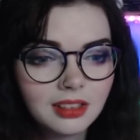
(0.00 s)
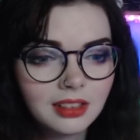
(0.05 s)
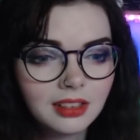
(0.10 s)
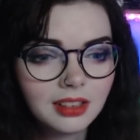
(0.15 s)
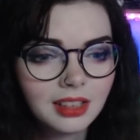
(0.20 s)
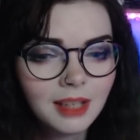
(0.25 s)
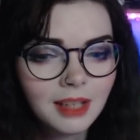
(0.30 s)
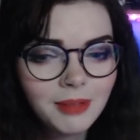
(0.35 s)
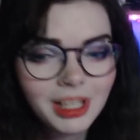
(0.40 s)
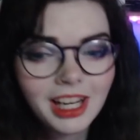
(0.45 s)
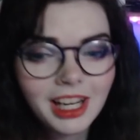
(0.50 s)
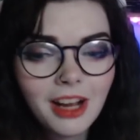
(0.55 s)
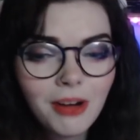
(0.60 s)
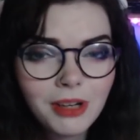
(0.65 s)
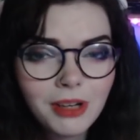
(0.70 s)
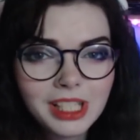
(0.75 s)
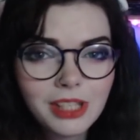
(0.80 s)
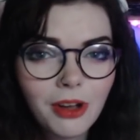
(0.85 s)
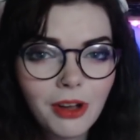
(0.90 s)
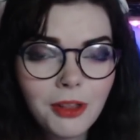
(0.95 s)
I mean, I already
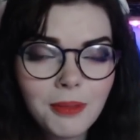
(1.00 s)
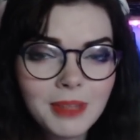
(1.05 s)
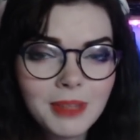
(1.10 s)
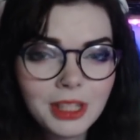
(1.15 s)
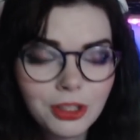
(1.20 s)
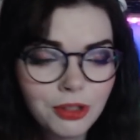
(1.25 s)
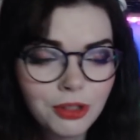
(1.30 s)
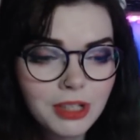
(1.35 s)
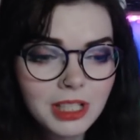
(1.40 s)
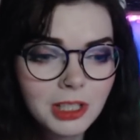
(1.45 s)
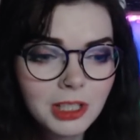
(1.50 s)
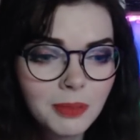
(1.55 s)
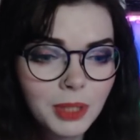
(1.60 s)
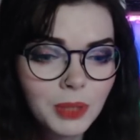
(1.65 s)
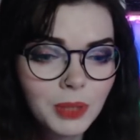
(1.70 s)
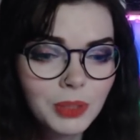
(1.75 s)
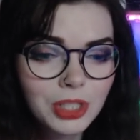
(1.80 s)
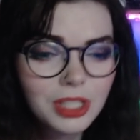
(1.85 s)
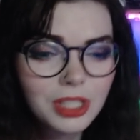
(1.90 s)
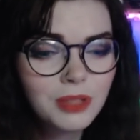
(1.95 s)
saw them in the trailer, but it
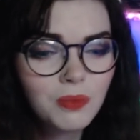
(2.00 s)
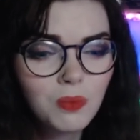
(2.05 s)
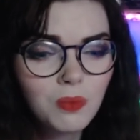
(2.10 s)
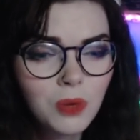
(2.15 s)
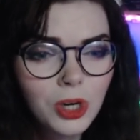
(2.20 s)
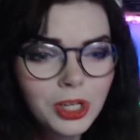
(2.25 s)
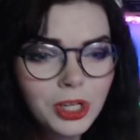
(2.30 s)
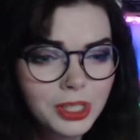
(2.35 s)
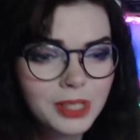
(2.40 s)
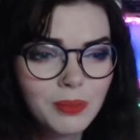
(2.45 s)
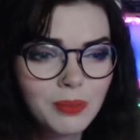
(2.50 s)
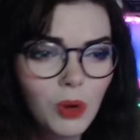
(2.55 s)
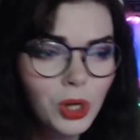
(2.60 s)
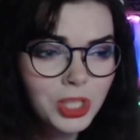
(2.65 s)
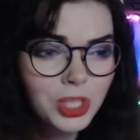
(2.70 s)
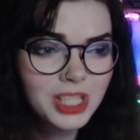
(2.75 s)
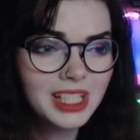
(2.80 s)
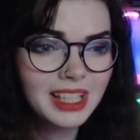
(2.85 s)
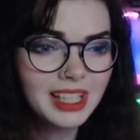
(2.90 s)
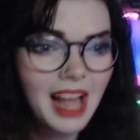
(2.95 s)
was just worse
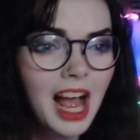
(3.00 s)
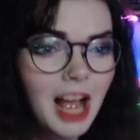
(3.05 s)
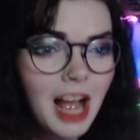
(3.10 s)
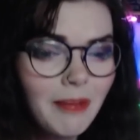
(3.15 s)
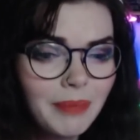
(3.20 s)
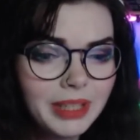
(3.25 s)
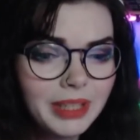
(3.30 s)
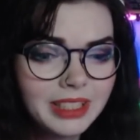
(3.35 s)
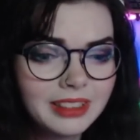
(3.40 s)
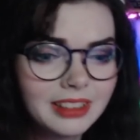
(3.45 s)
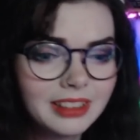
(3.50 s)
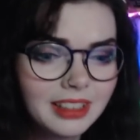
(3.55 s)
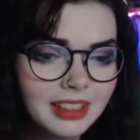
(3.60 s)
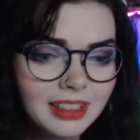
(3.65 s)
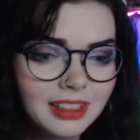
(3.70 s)
watching it happen.